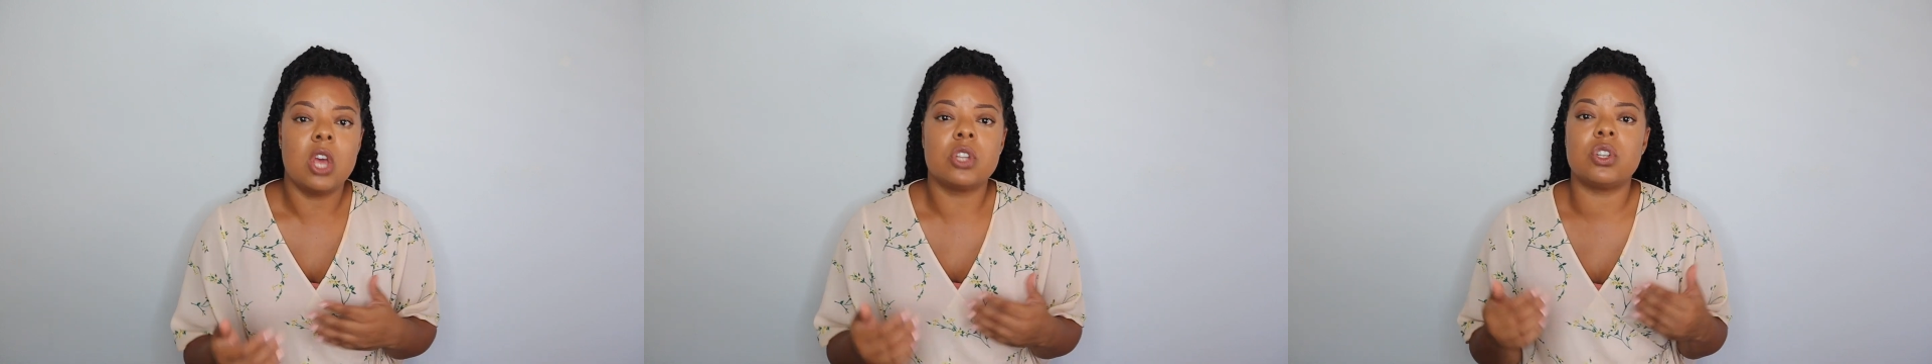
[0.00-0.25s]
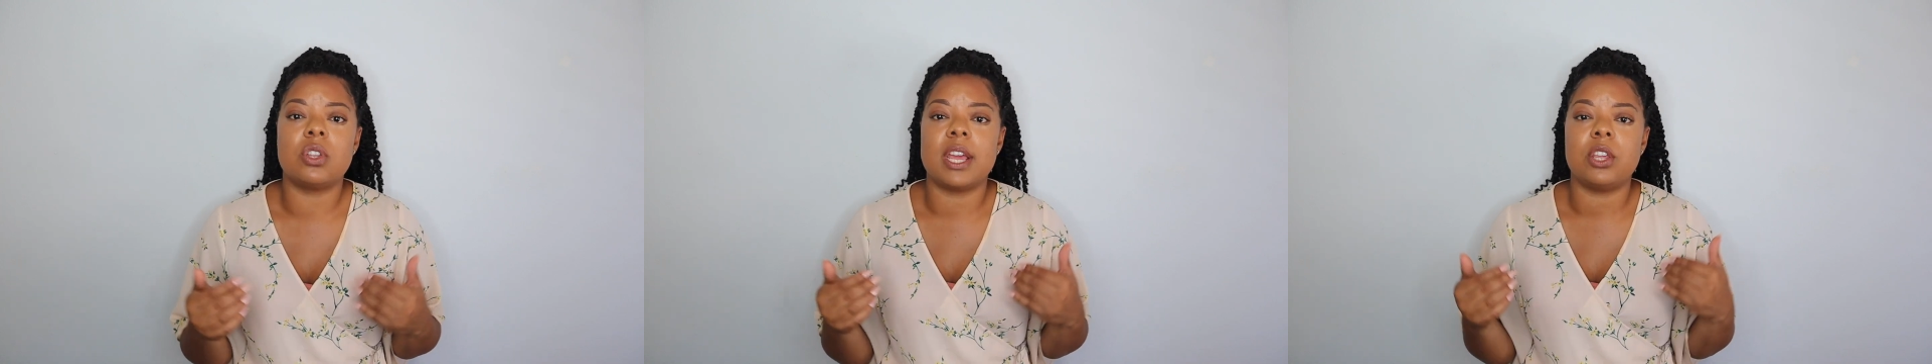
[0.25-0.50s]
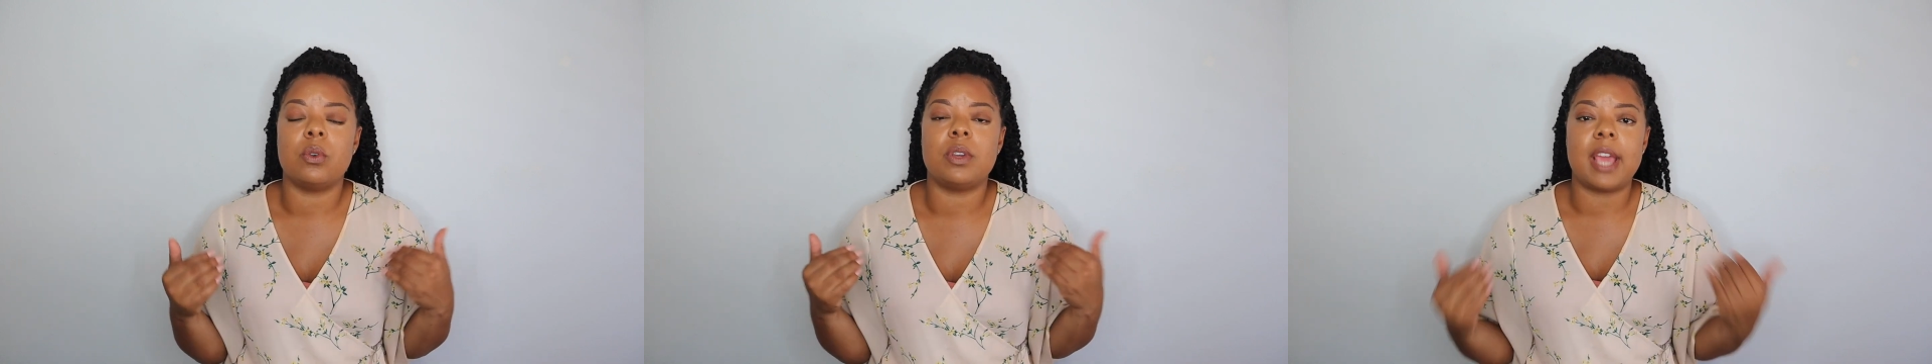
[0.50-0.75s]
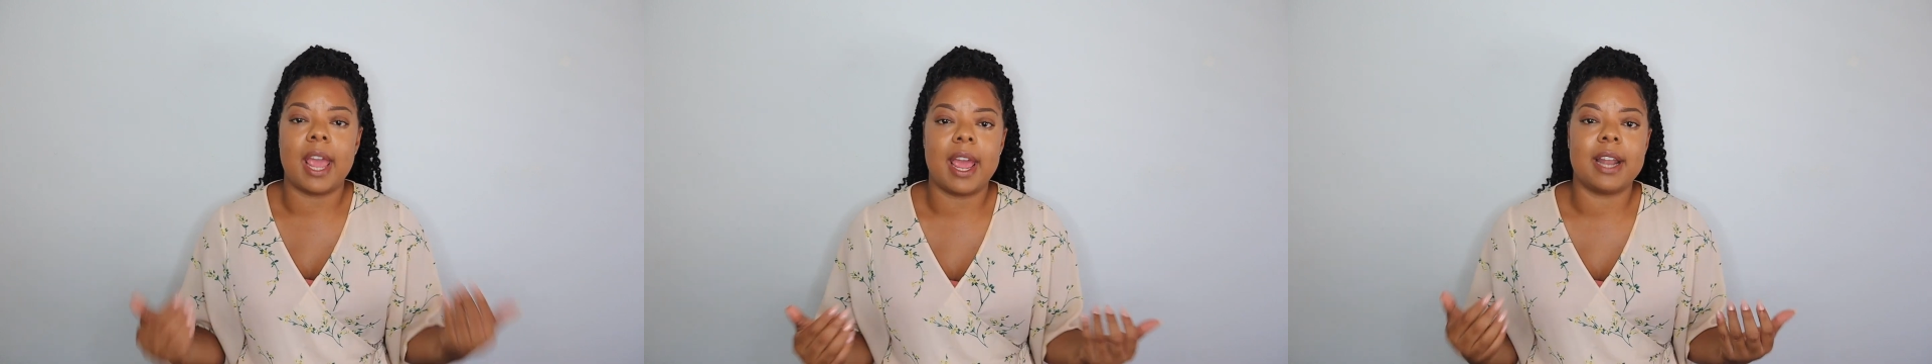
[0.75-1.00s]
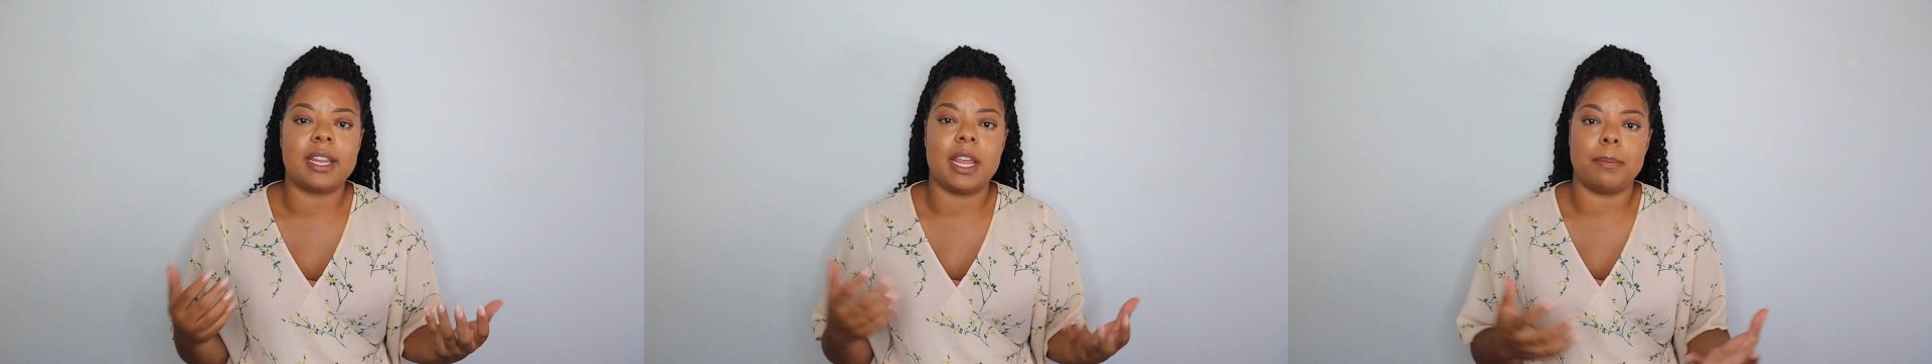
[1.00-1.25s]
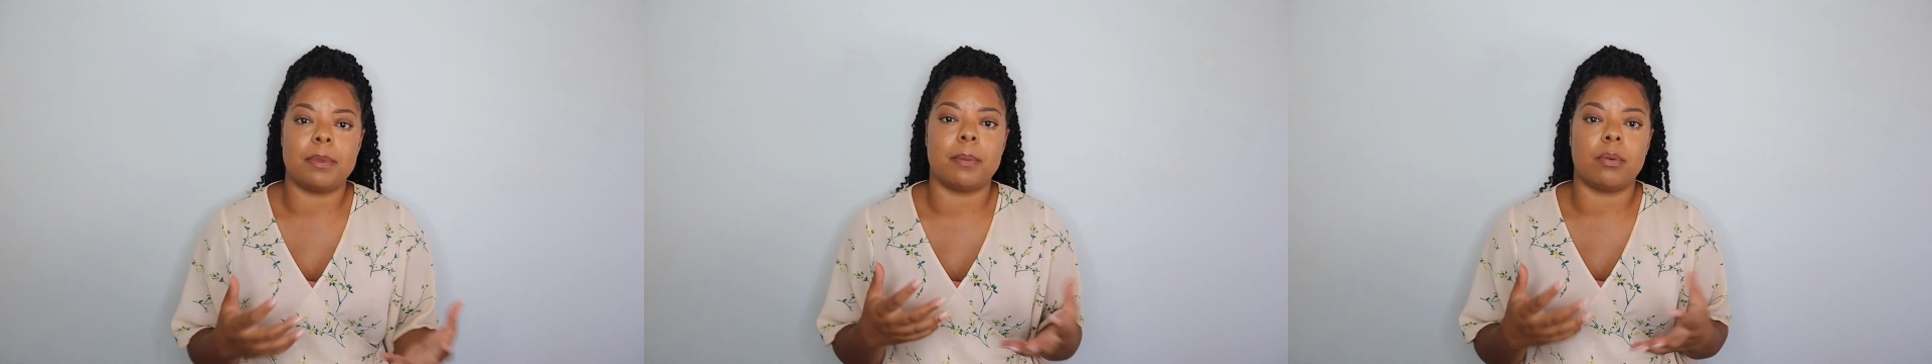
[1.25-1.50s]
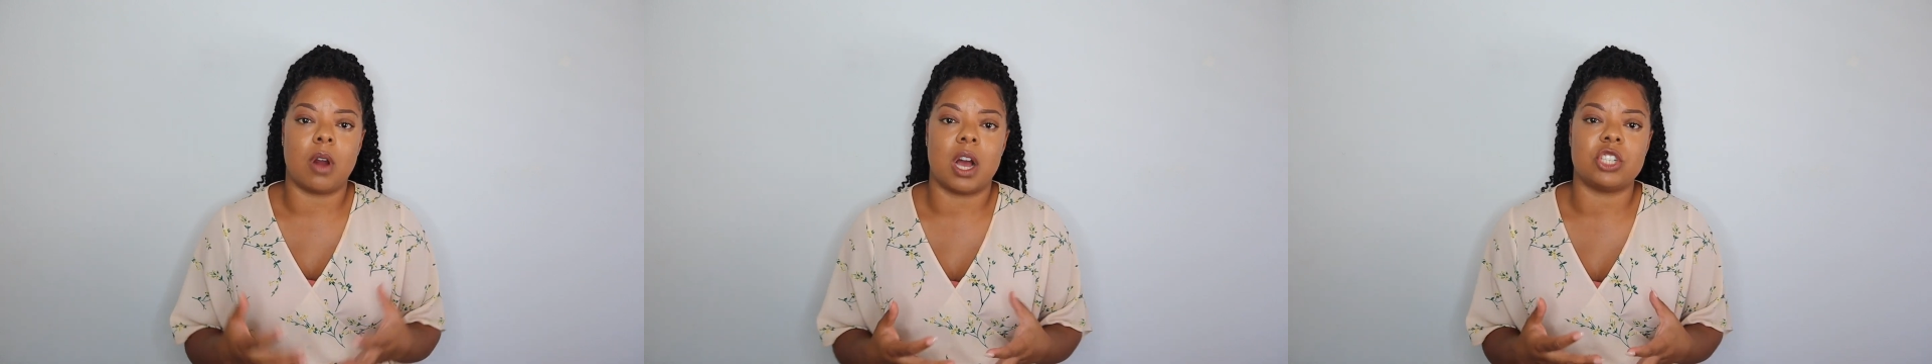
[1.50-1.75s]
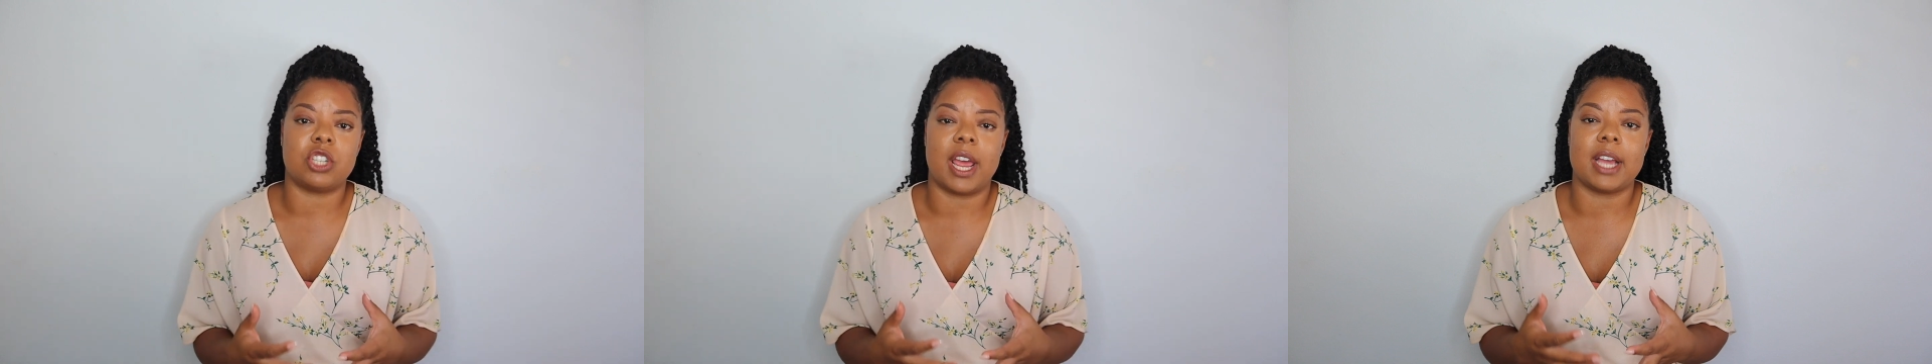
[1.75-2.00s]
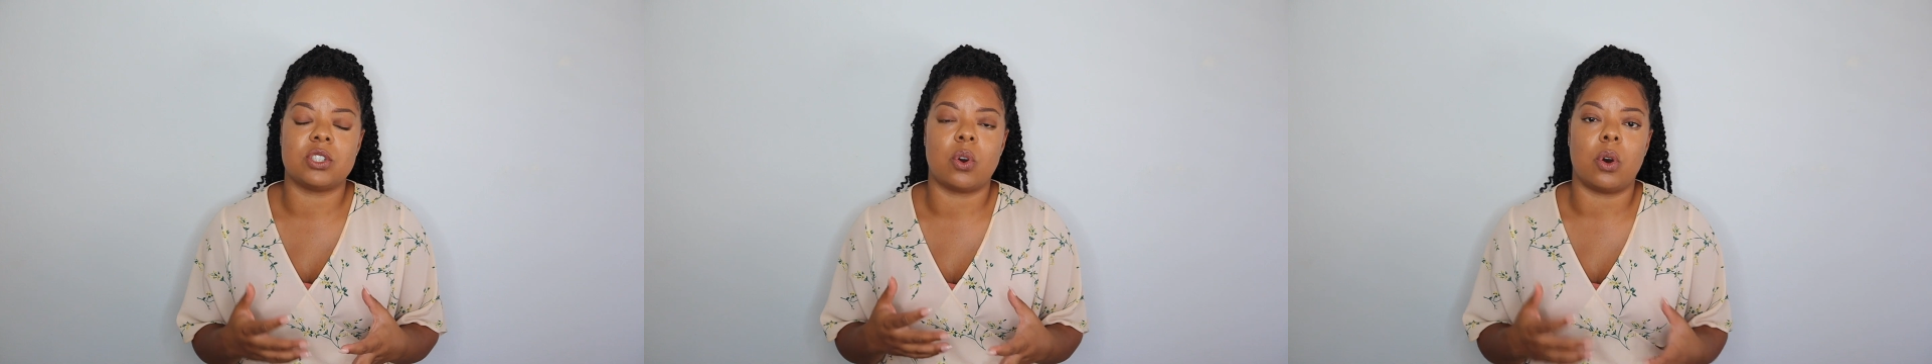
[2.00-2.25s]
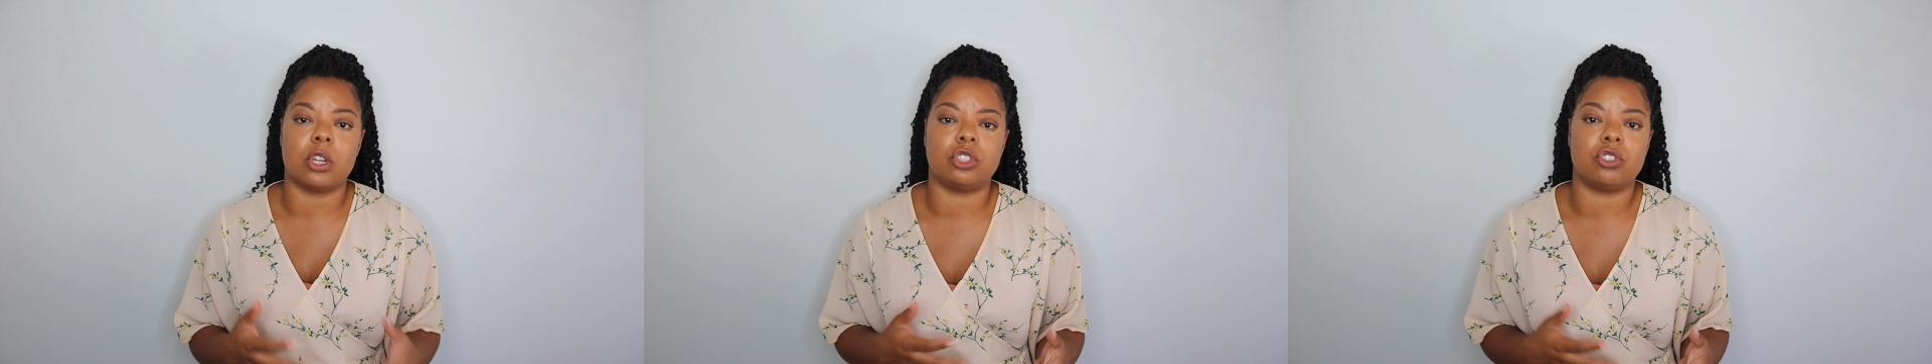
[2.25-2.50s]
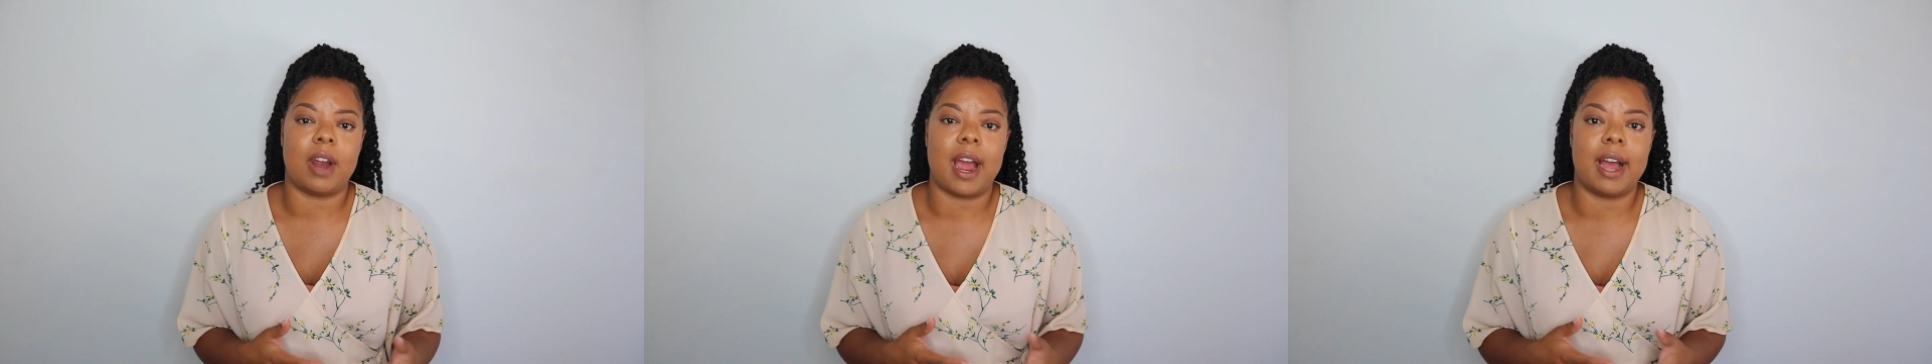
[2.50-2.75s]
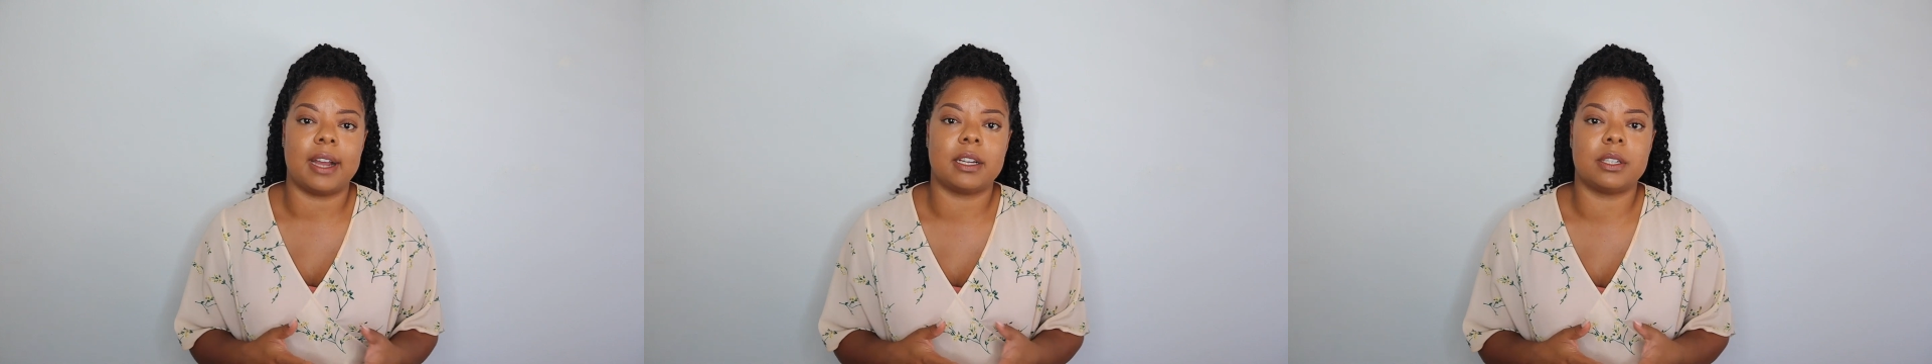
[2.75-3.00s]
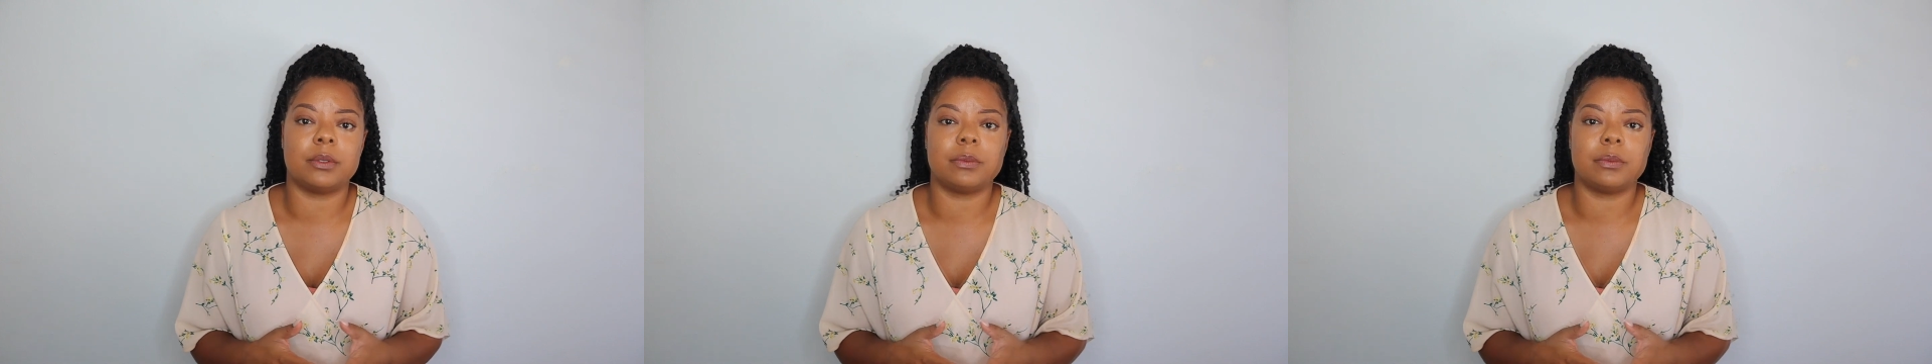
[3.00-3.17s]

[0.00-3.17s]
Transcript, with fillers: so that you can keep the project on track.